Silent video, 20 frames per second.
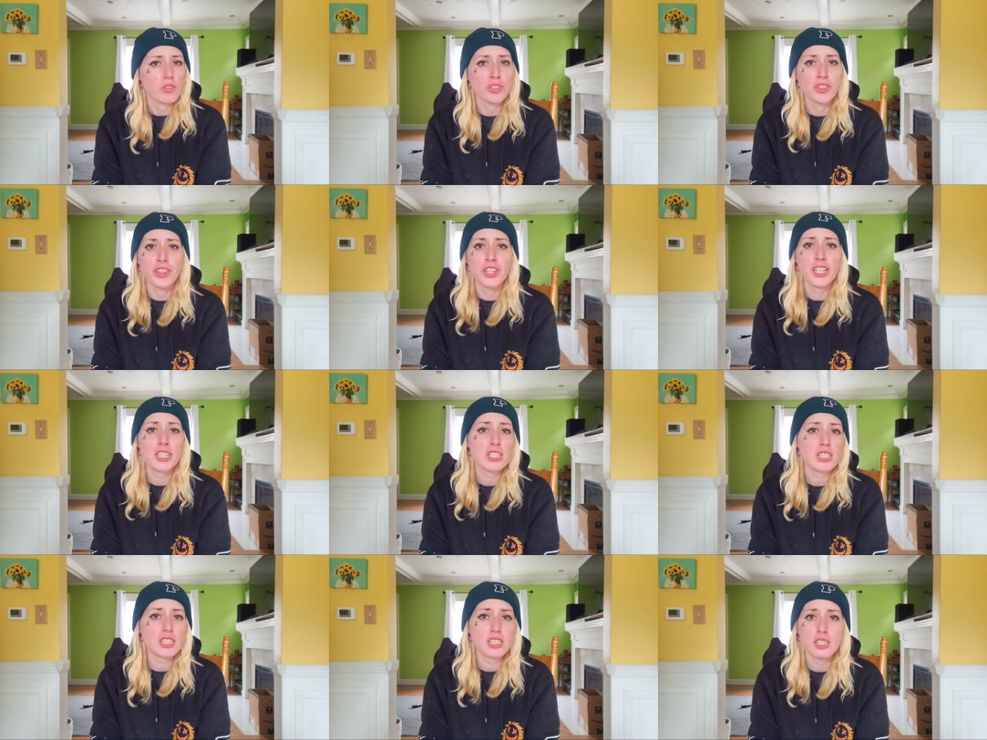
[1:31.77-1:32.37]

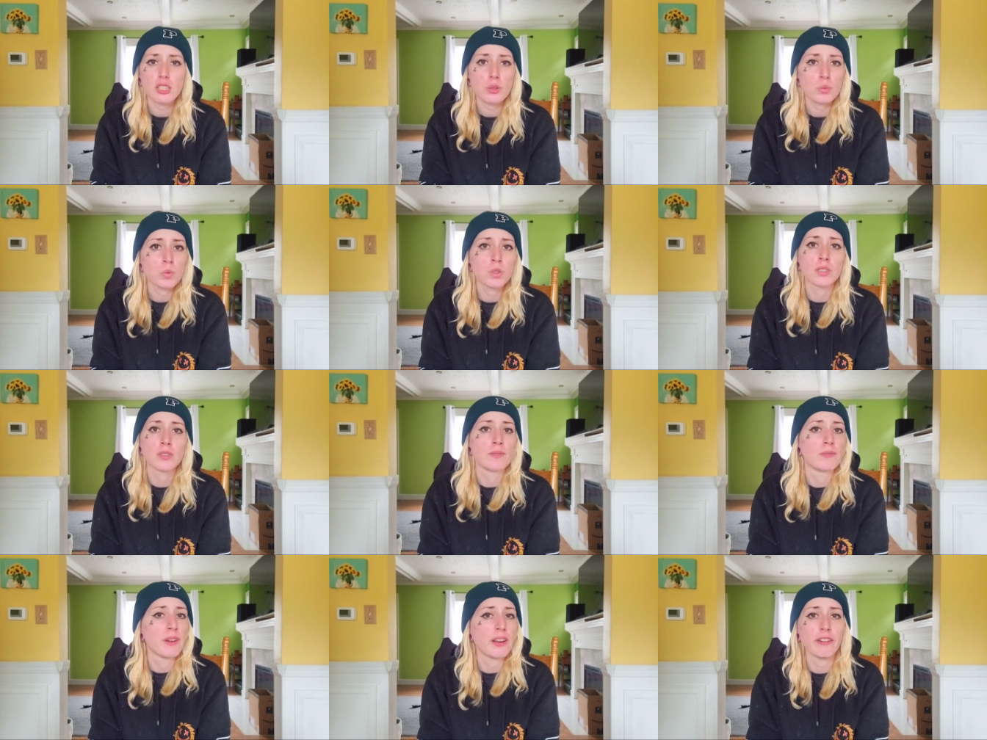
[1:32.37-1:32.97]
this
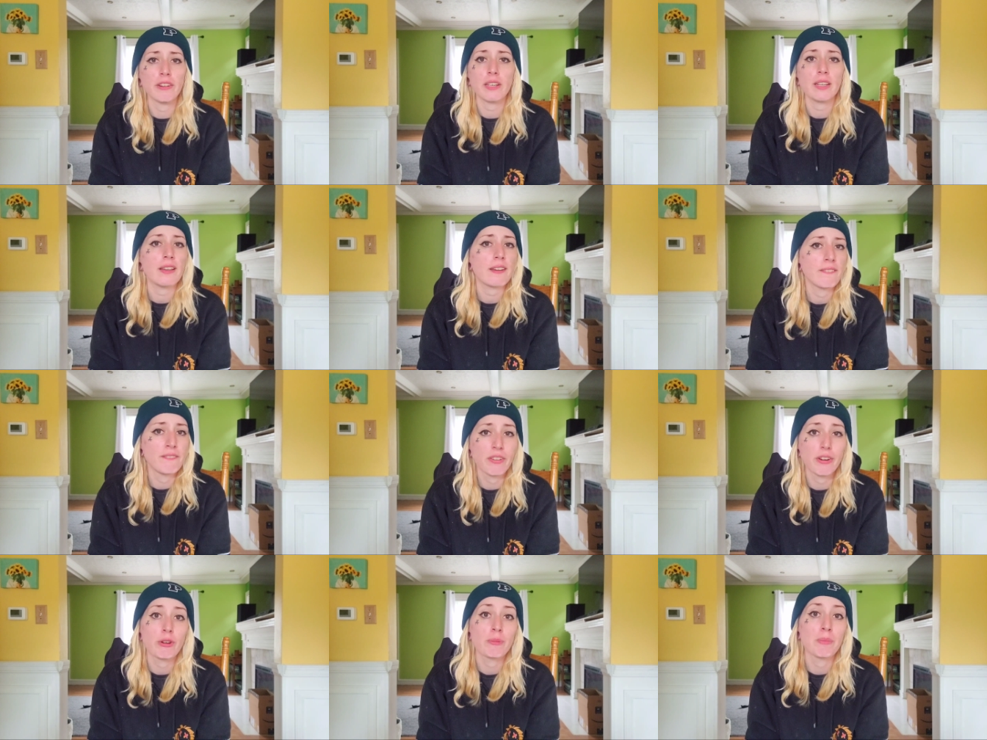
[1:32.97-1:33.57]
was very,
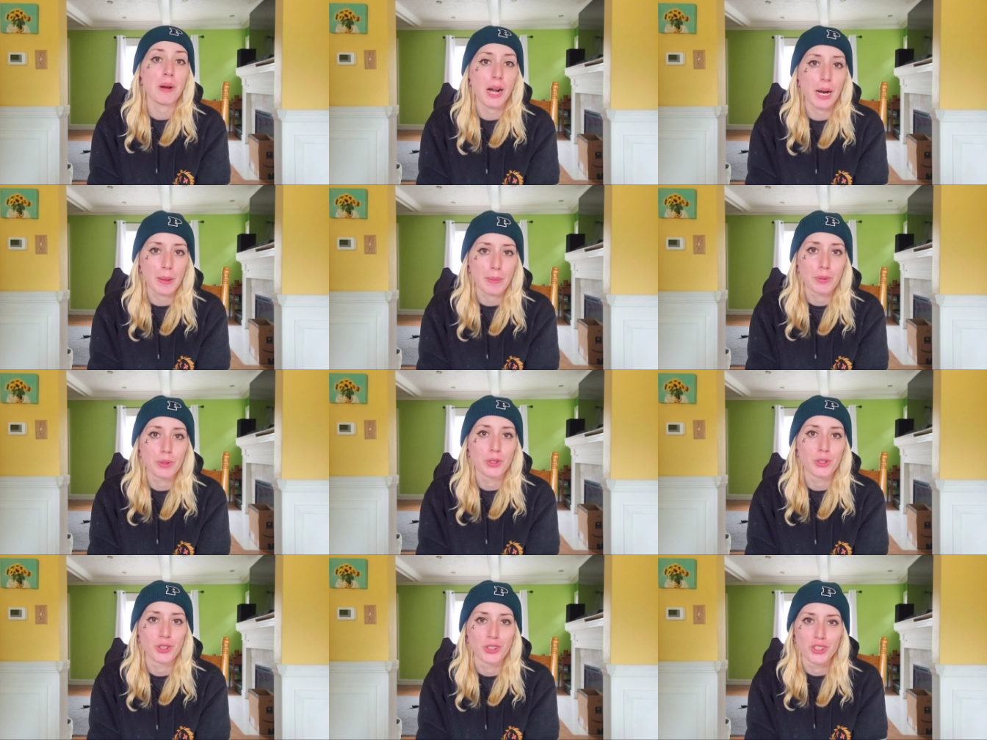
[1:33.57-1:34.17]
very
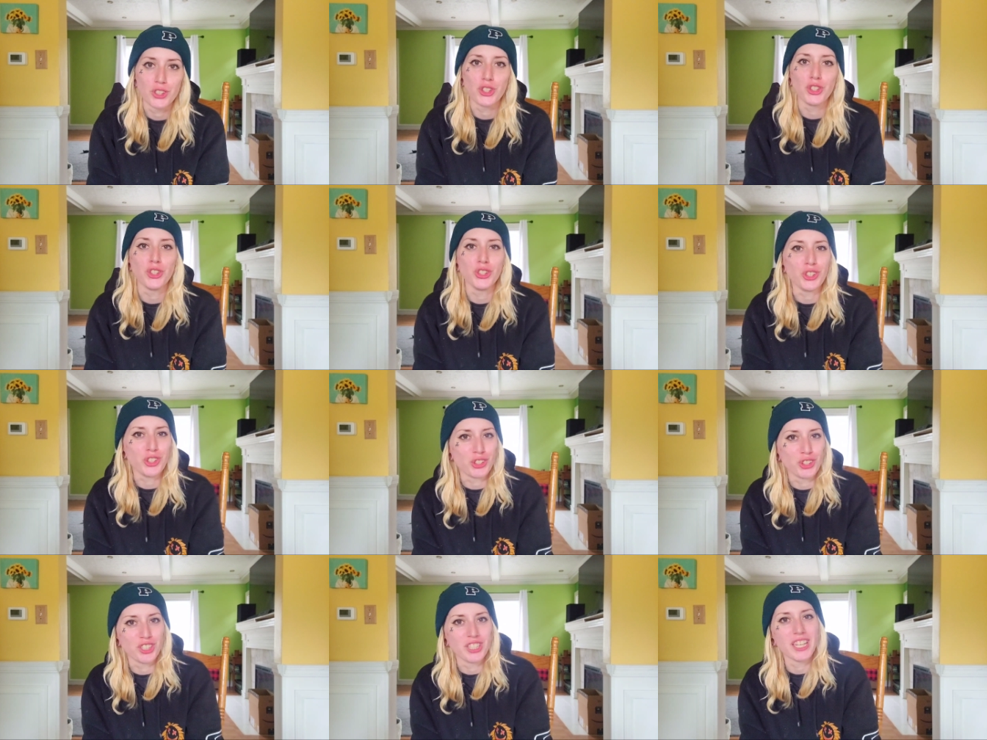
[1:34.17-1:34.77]
popular to do to
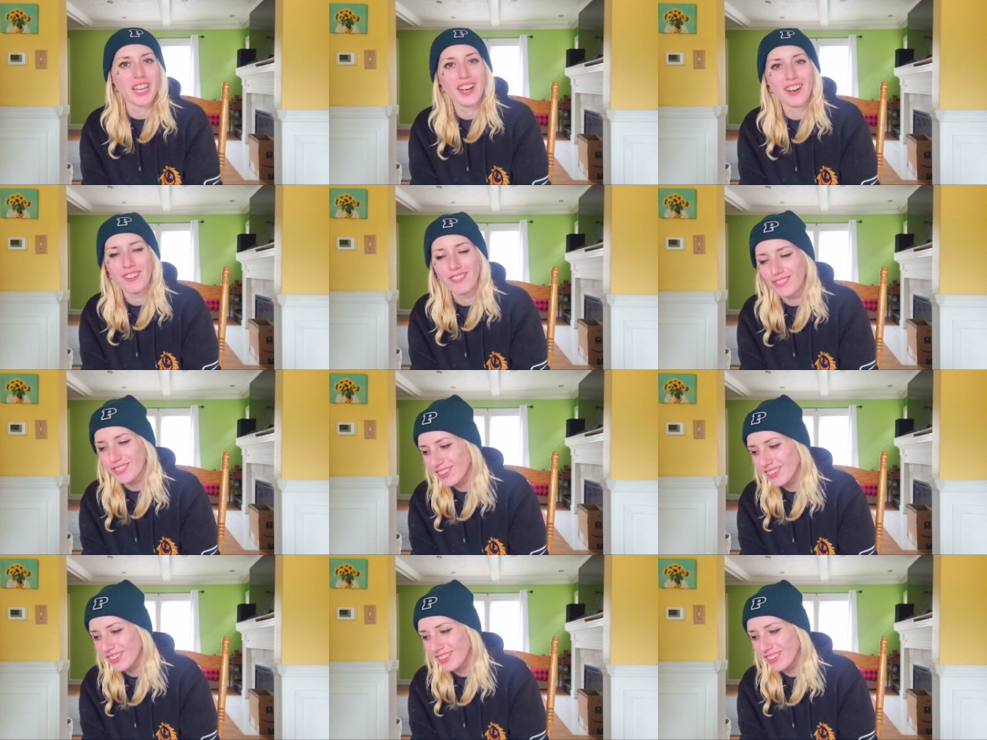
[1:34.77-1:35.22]
yourself